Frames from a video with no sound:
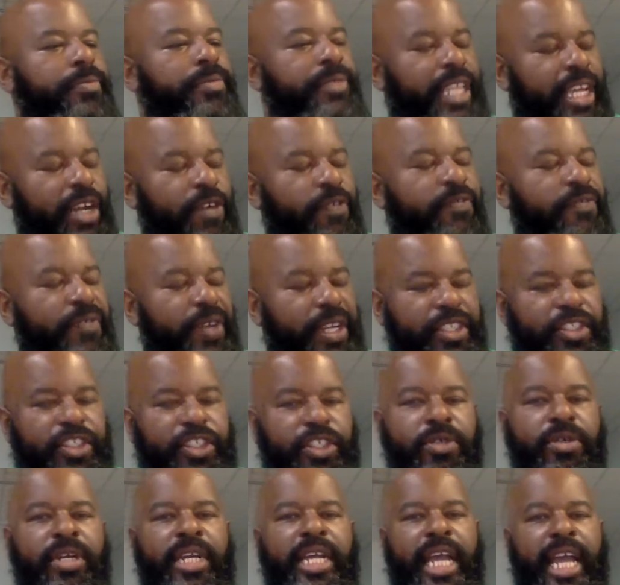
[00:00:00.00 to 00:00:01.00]
They'll fit
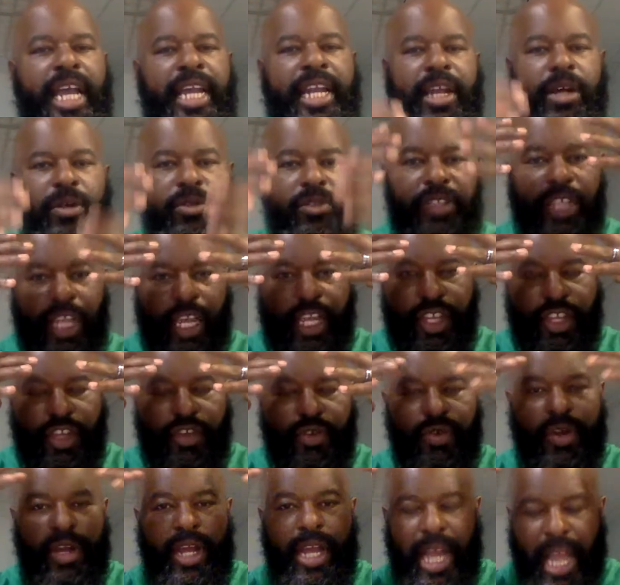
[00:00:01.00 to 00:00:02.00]
you, and they'll tell
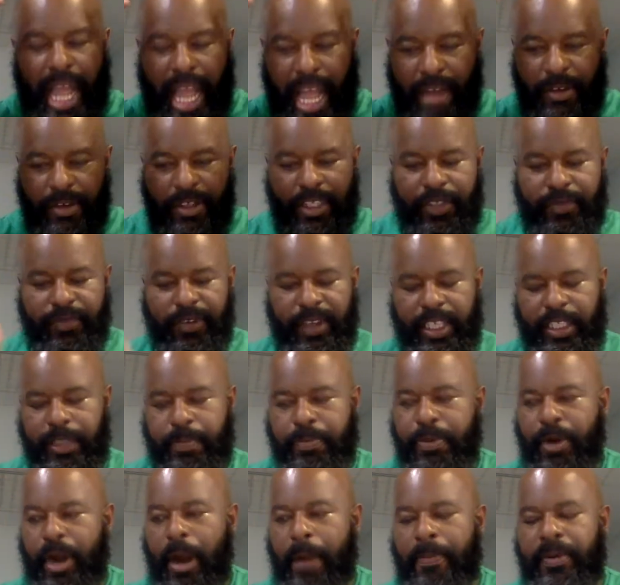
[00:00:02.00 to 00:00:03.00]
you how it fits
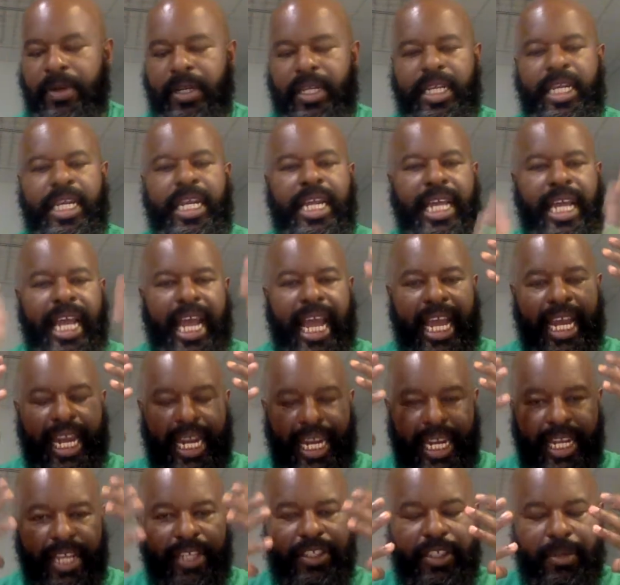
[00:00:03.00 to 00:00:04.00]
properly, and it
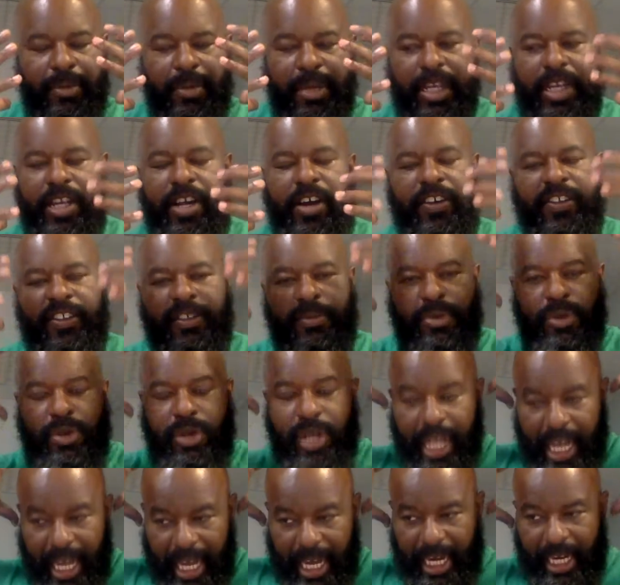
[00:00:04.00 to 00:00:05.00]
needs to be comfortable,
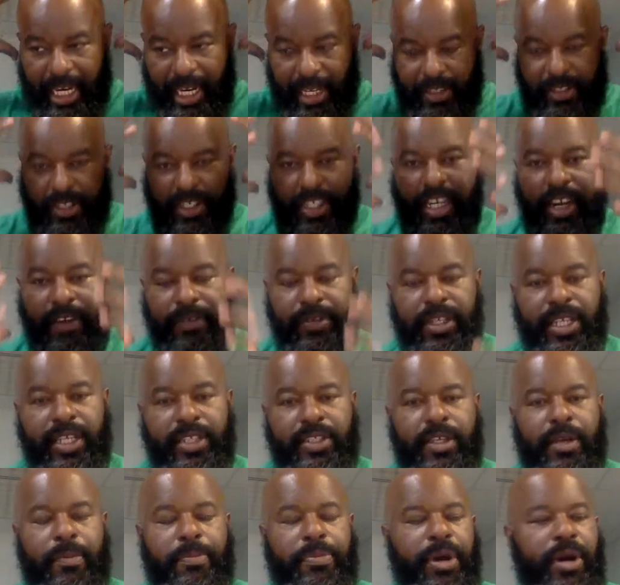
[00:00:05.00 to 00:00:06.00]
and it needs to cover
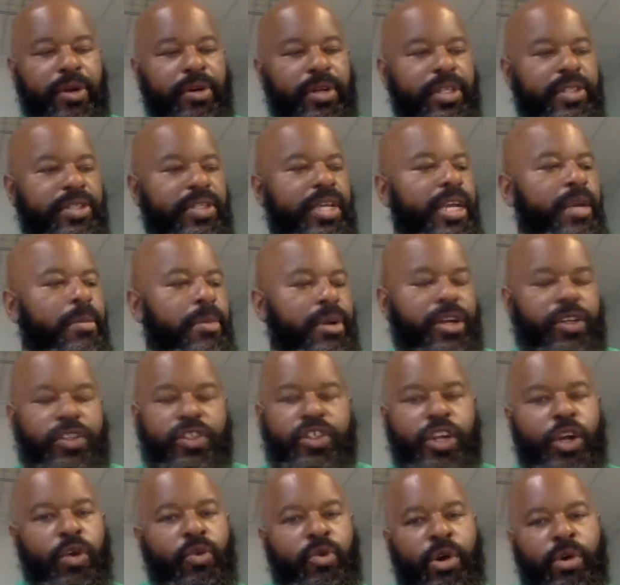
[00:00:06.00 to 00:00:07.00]
these components, because
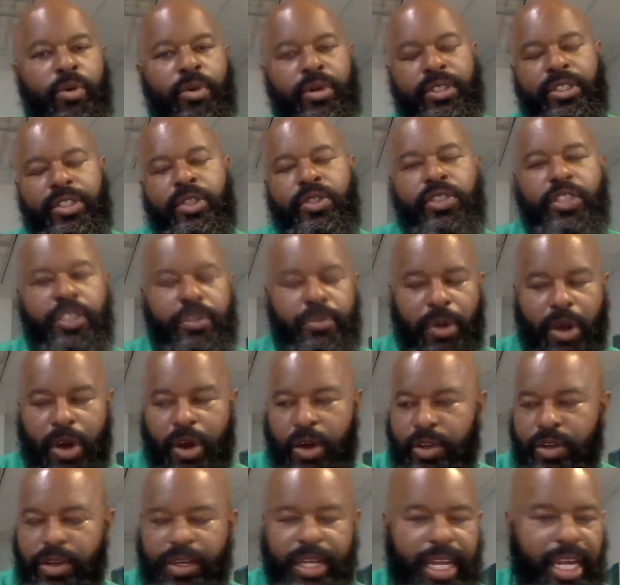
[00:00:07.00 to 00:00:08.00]
you don't want one too
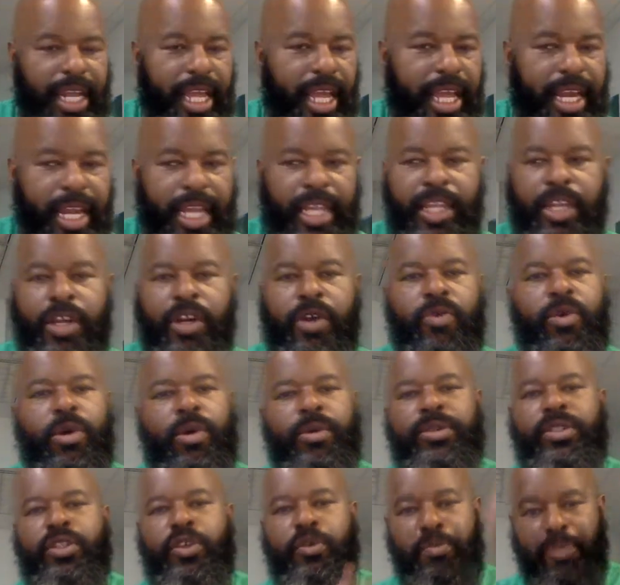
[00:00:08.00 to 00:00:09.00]
small, you'll get a headache. You don't want
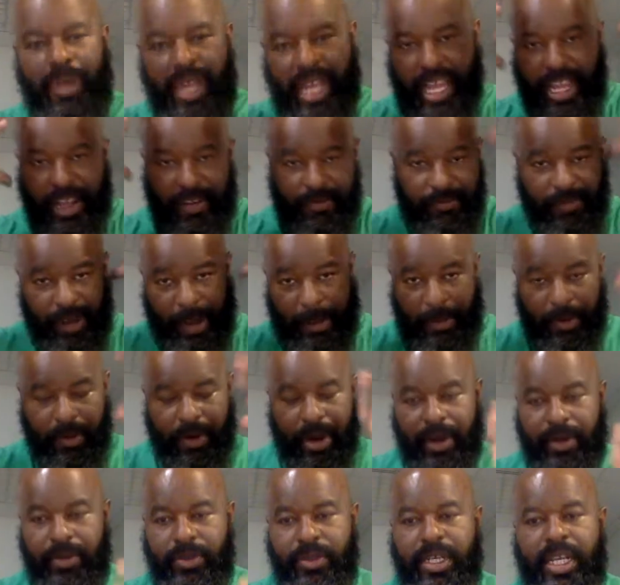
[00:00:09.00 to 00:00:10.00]
one too big and flopping
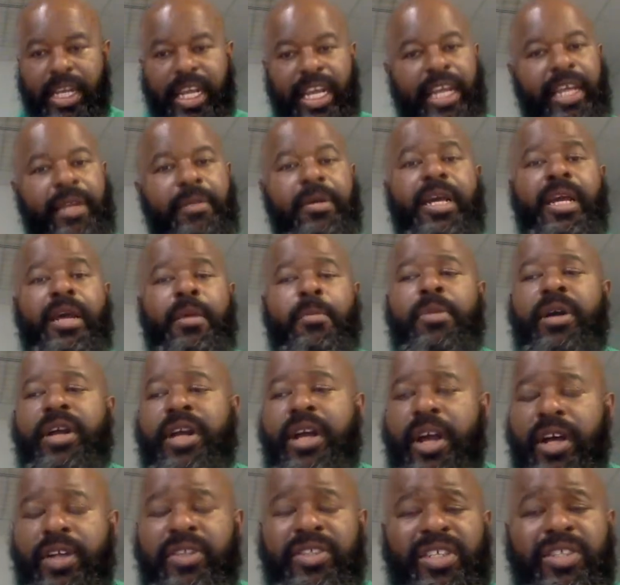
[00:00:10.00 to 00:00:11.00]
around on your head,
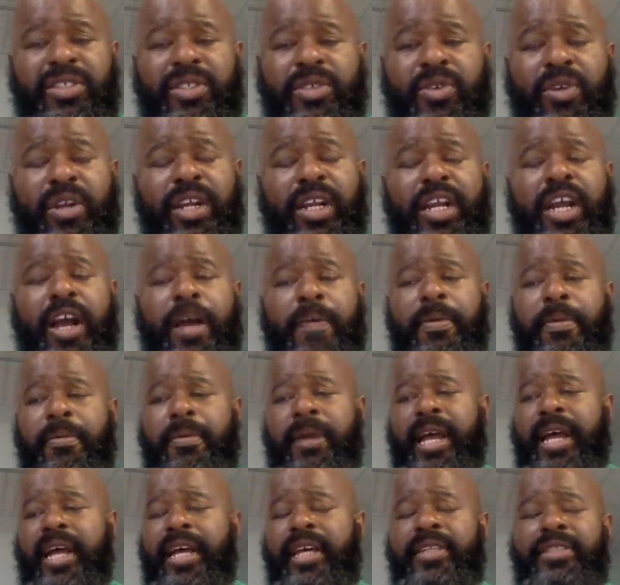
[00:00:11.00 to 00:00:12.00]
because it's going to
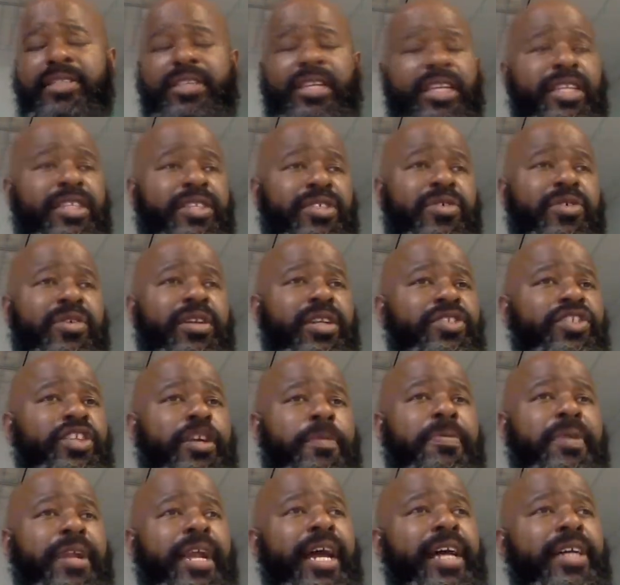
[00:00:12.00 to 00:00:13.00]
compromise and it's going to
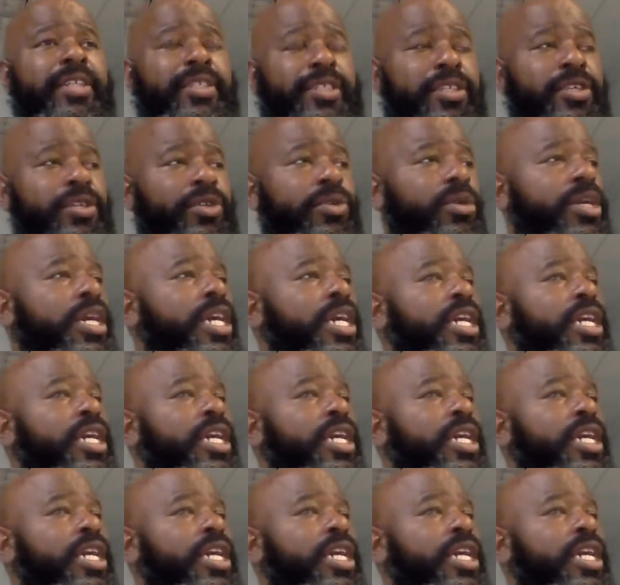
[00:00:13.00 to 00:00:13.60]
jeopardize the